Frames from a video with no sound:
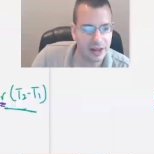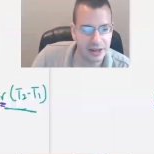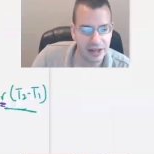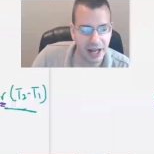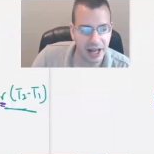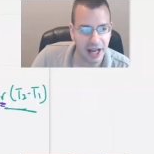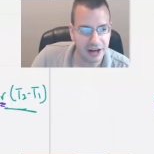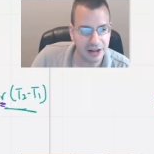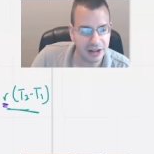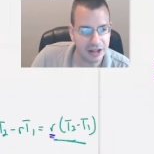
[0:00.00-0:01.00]
think I
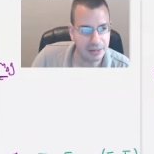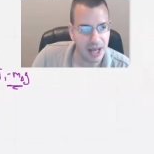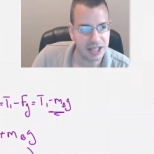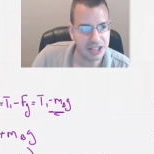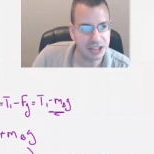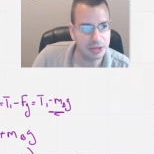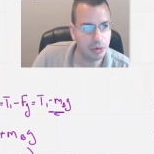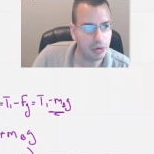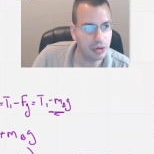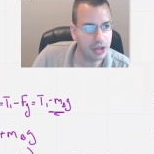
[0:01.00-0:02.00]
got the Masters of the
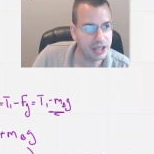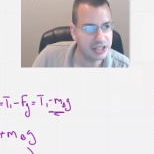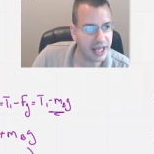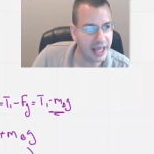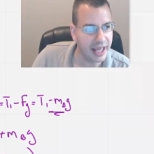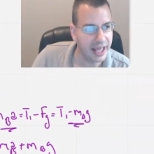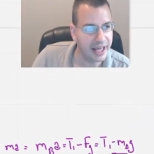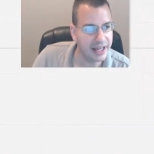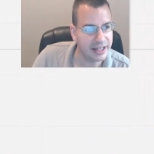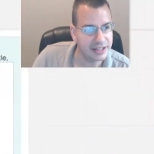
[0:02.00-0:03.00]
Pulleys
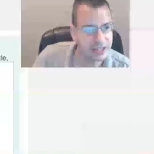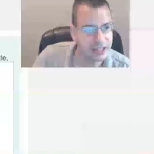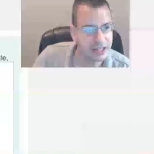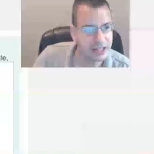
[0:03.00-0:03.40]
and